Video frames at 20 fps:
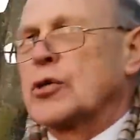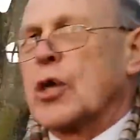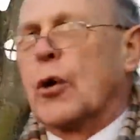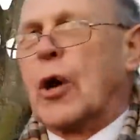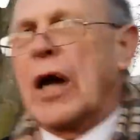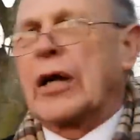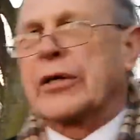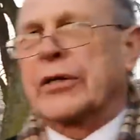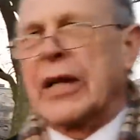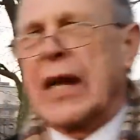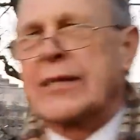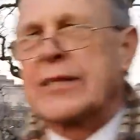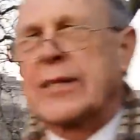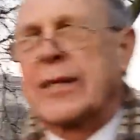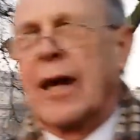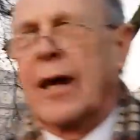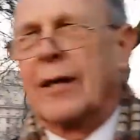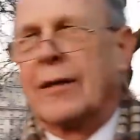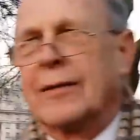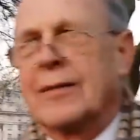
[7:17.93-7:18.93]
who are
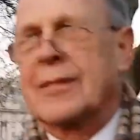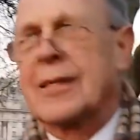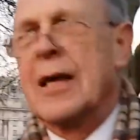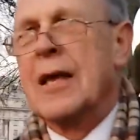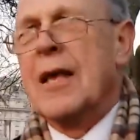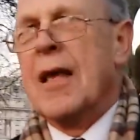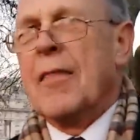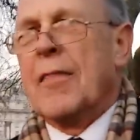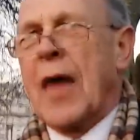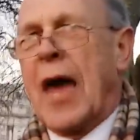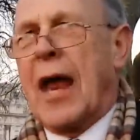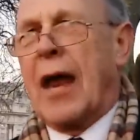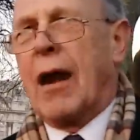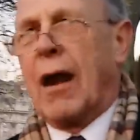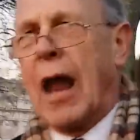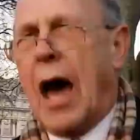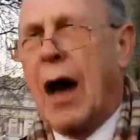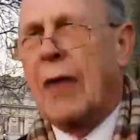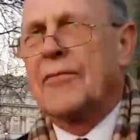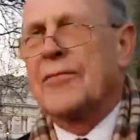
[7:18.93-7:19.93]
Christians, they
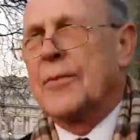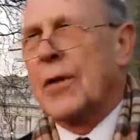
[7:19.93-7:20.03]
love